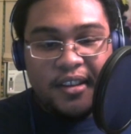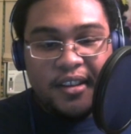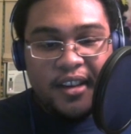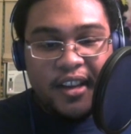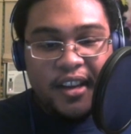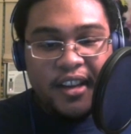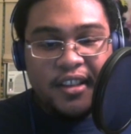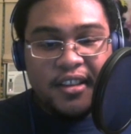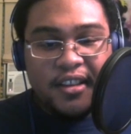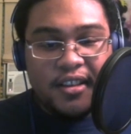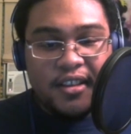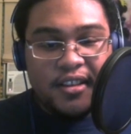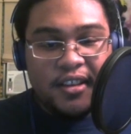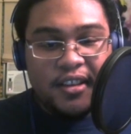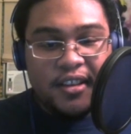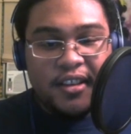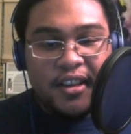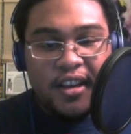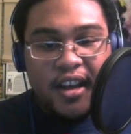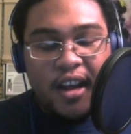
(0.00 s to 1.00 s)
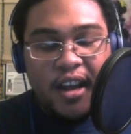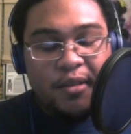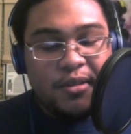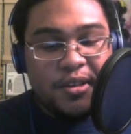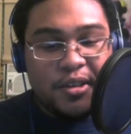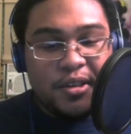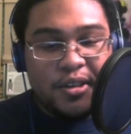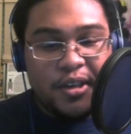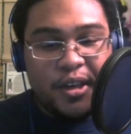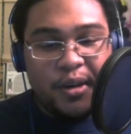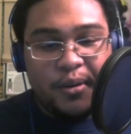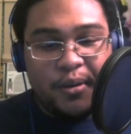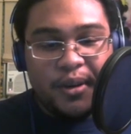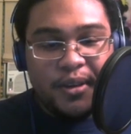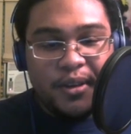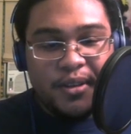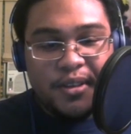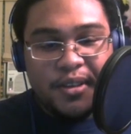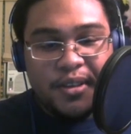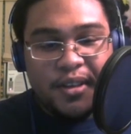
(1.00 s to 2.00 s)
It doesn't. I was just
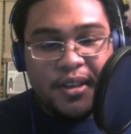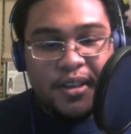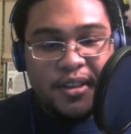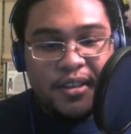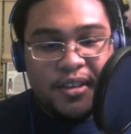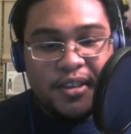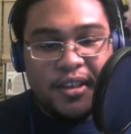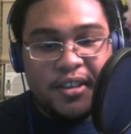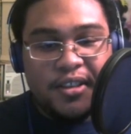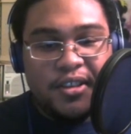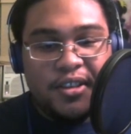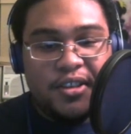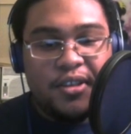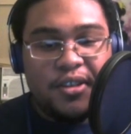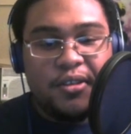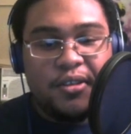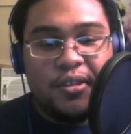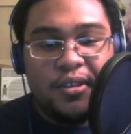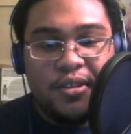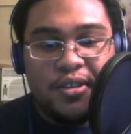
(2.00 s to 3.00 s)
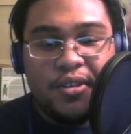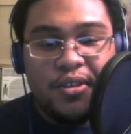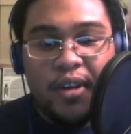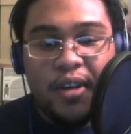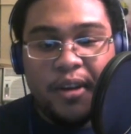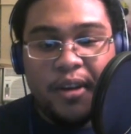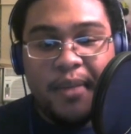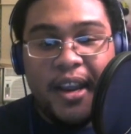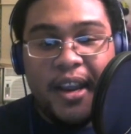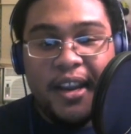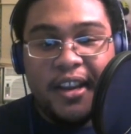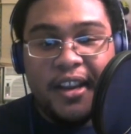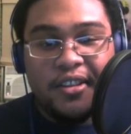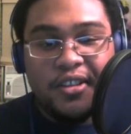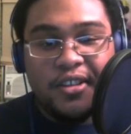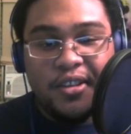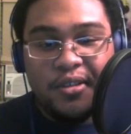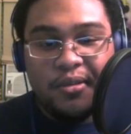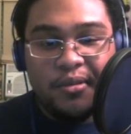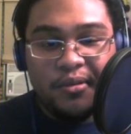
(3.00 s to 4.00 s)
curious, since you're enjoying baking
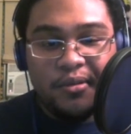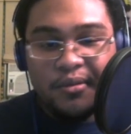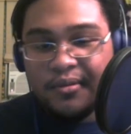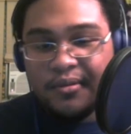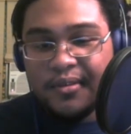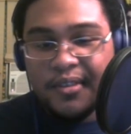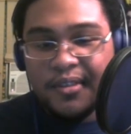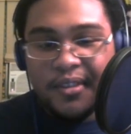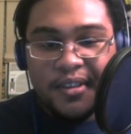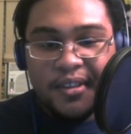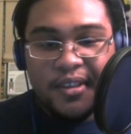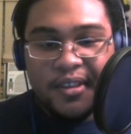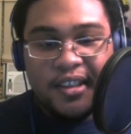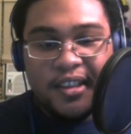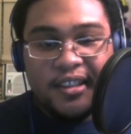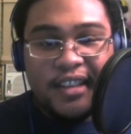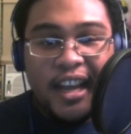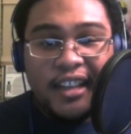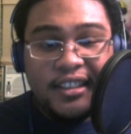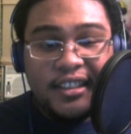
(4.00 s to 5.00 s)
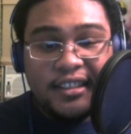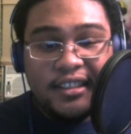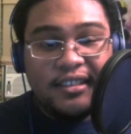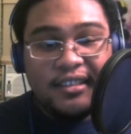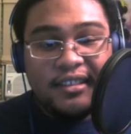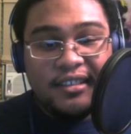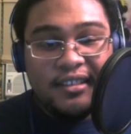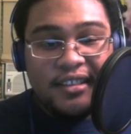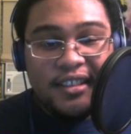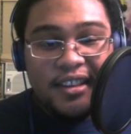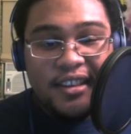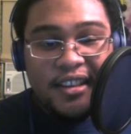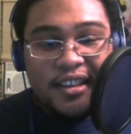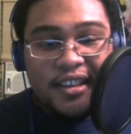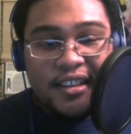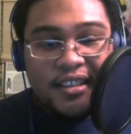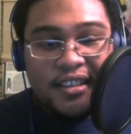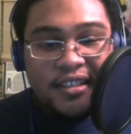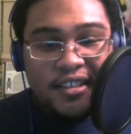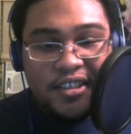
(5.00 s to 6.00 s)
too. That's
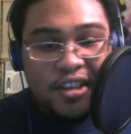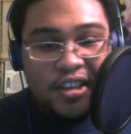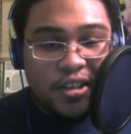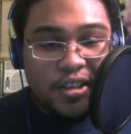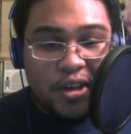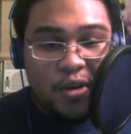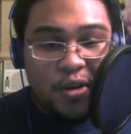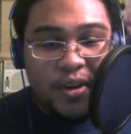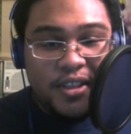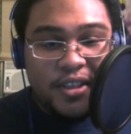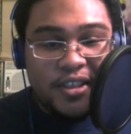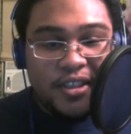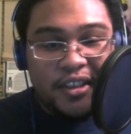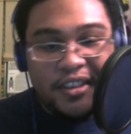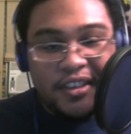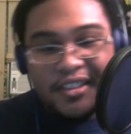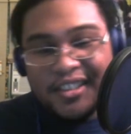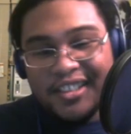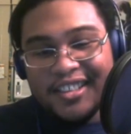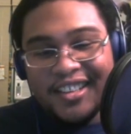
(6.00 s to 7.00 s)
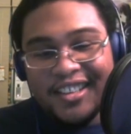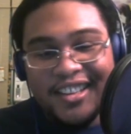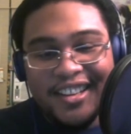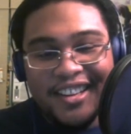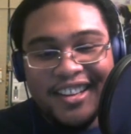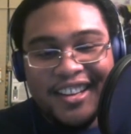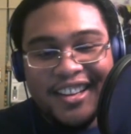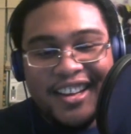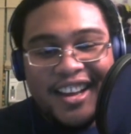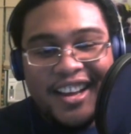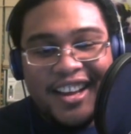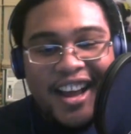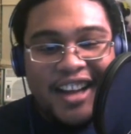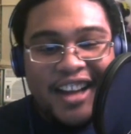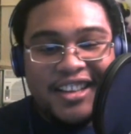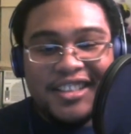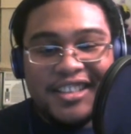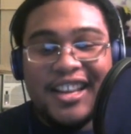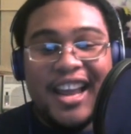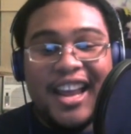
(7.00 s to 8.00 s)
just coincidence. I
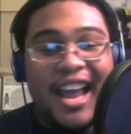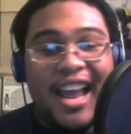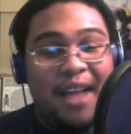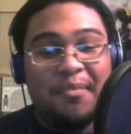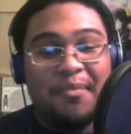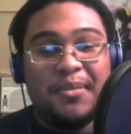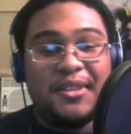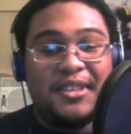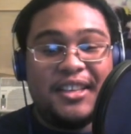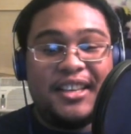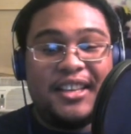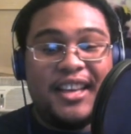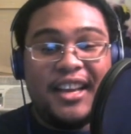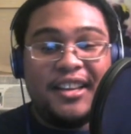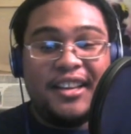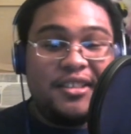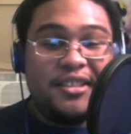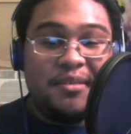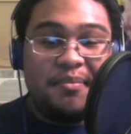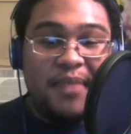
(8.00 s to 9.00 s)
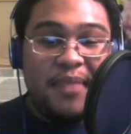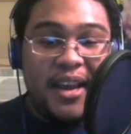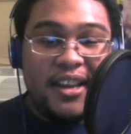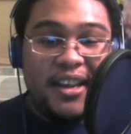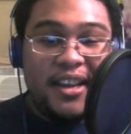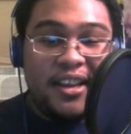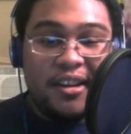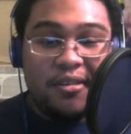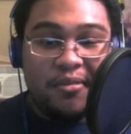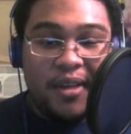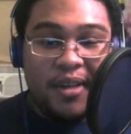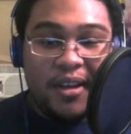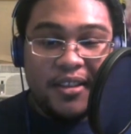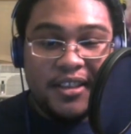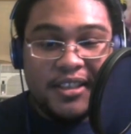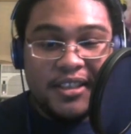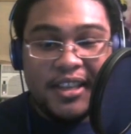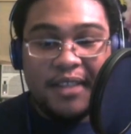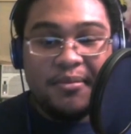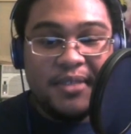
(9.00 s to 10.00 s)
just happened to get into baking around the
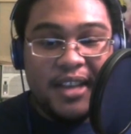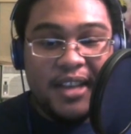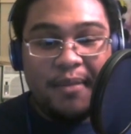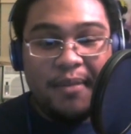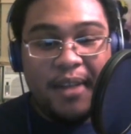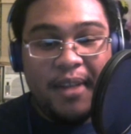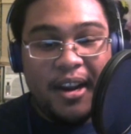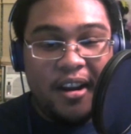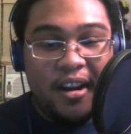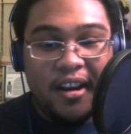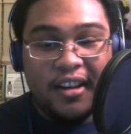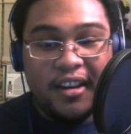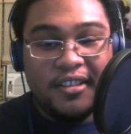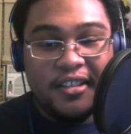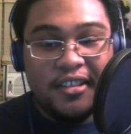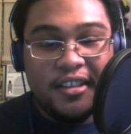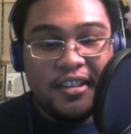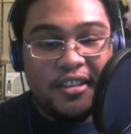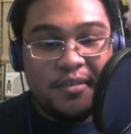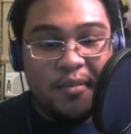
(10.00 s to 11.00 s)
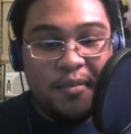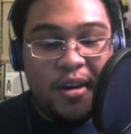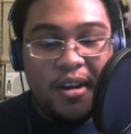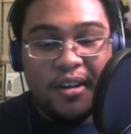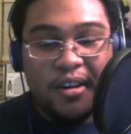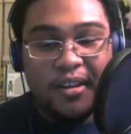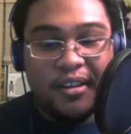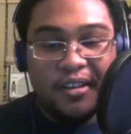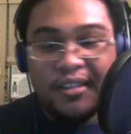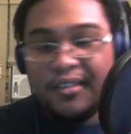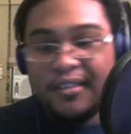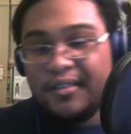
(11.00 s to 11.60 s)
same time I got into this manga.